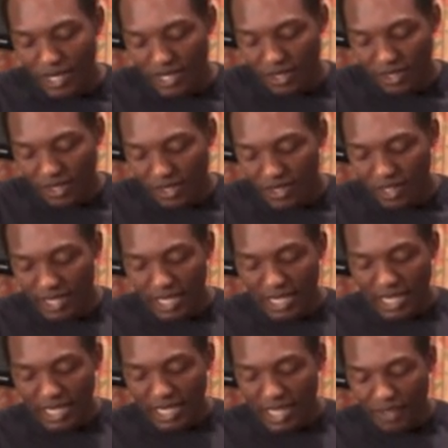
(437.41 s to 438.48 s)
so
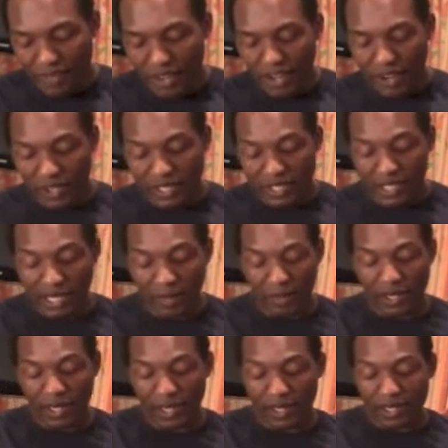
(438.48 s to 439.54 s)
if it looks like I'm
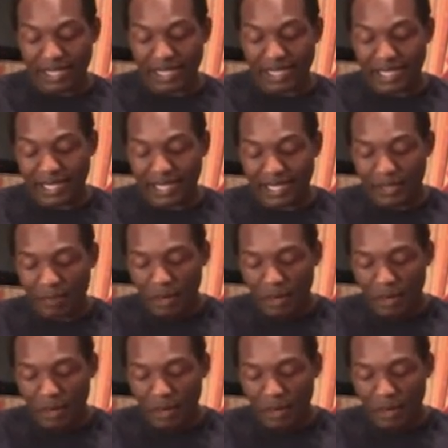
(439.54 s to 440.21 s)
going to slice my